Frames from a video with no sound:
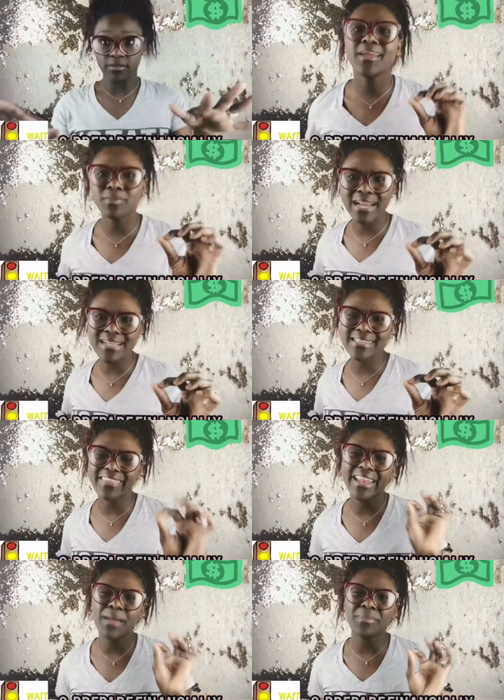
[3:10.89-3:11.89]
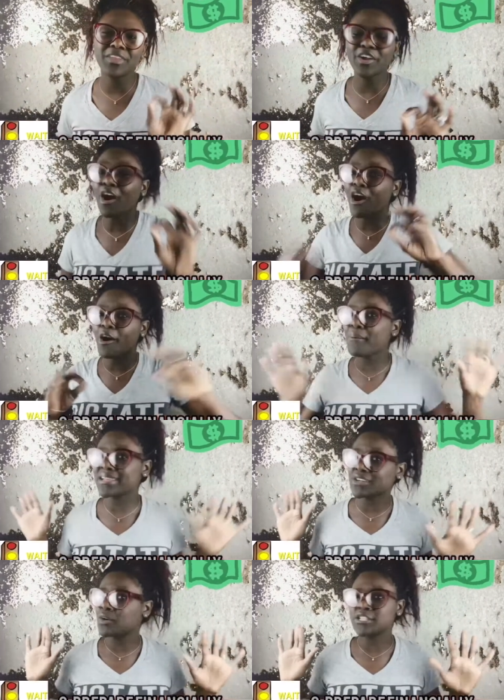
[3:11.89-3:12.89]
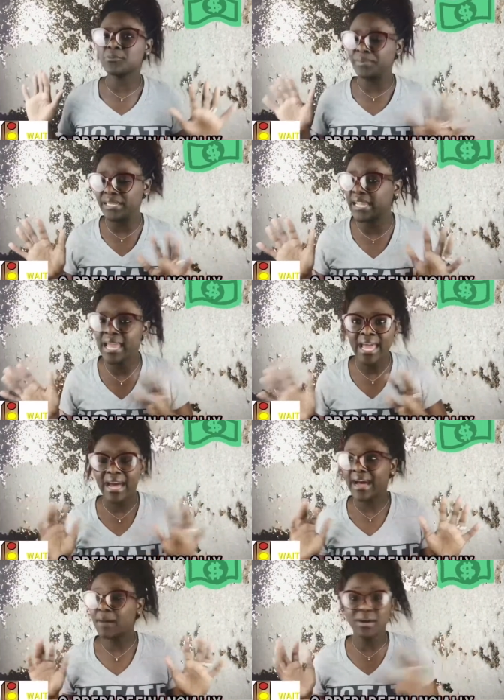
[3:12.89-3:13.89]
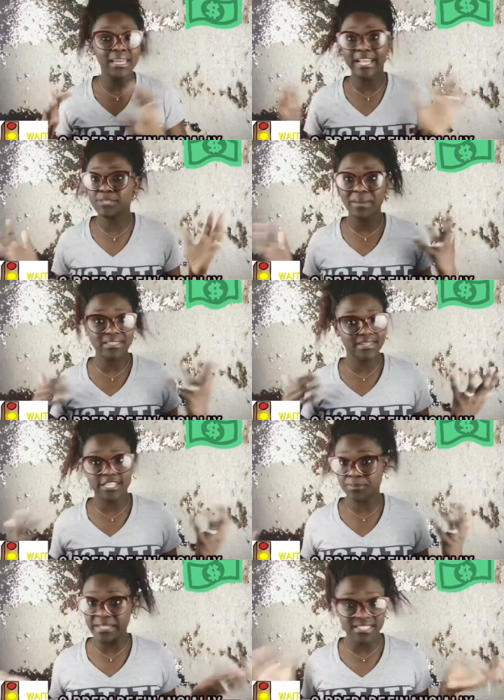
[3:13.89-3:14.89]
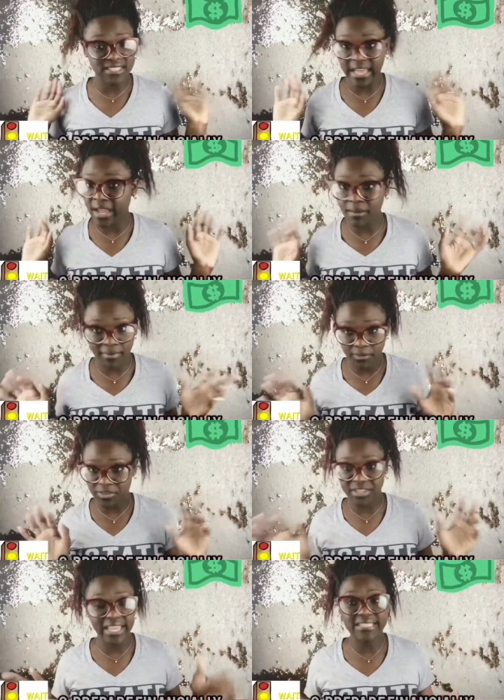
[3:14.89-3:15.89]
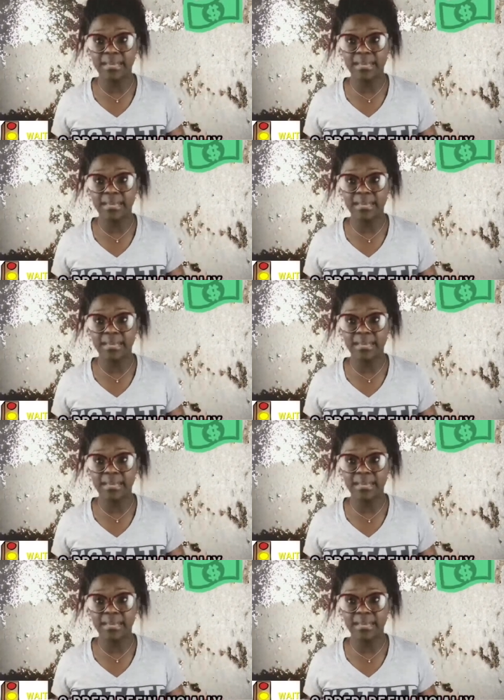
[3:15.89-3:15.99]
And when I say that, I mean there are always going to be um, unexpected expenses that come up with kids.